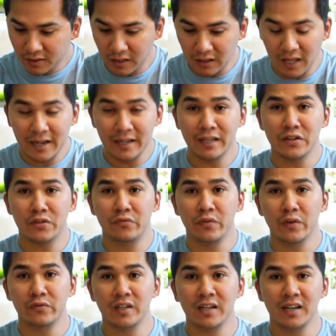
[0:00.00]
The light is
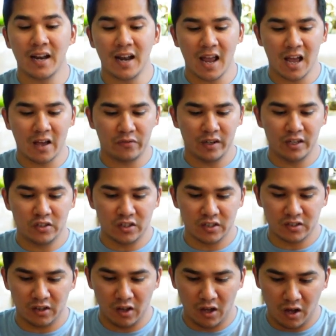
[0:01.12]
15.5
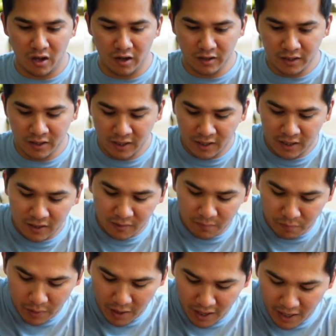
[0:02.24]
inches long
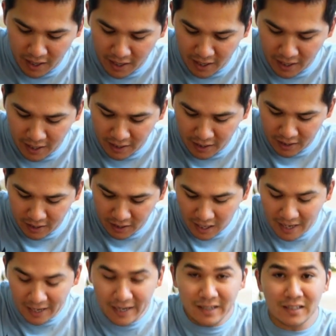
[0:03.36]
by
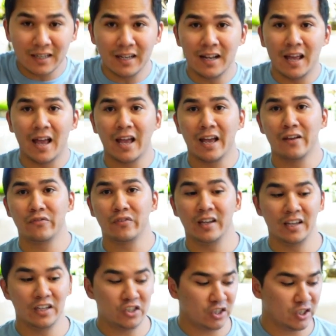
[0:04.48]
8.5
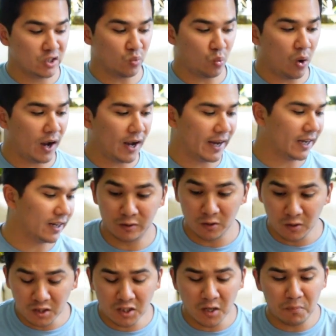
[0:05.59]
inches wide. So
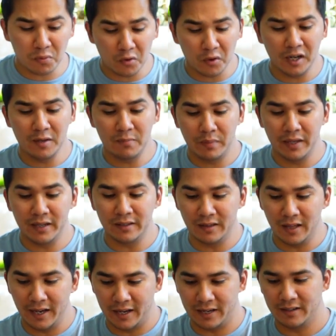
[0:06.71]
this is a pretty big
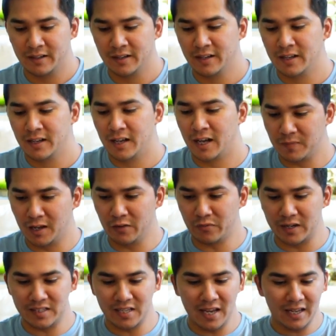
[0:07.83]
light. And if I
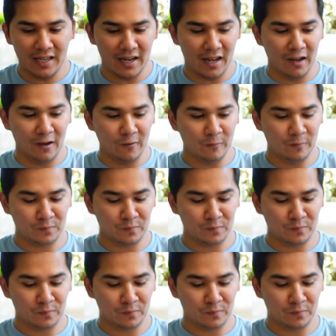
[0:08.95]
take it out,